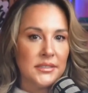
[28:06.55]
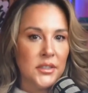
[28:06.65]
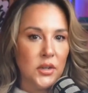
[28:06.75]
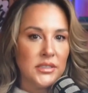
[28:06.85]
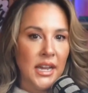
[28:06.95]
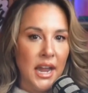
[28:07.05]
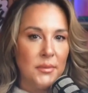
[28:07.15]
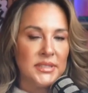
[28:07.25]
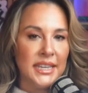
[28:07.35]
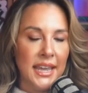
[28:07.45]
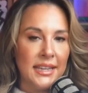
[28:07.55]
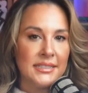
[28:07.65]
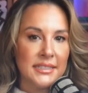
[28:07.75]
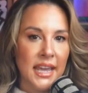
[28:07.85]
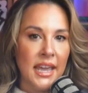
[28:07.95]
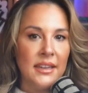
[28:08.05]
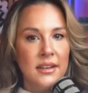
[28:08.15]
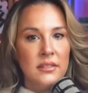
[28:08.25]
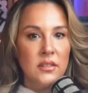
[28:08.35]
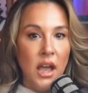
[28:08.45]
New York Times can say
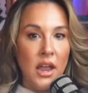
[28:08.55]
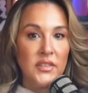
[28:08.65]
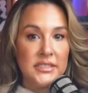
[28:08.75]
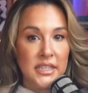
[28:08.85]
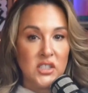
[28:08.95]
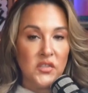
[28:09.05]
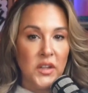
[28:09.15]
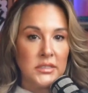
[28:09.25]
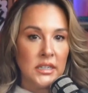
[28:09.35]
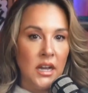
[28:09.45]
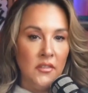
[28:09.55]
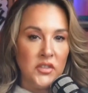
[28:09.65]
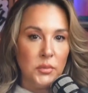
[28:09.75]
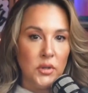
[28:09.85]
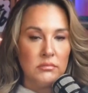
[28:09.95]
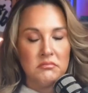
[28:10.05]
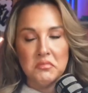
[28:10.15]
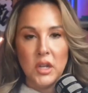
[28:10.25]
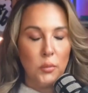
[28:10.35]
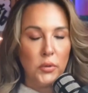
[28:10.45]
Lively said she felt uncomfortable,
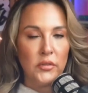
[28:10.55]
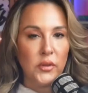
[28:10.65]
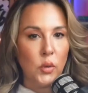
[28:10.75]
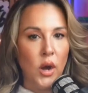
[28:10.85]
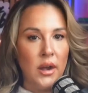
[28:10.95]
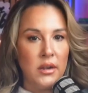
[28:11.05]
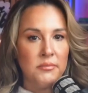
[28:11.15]
no proof required.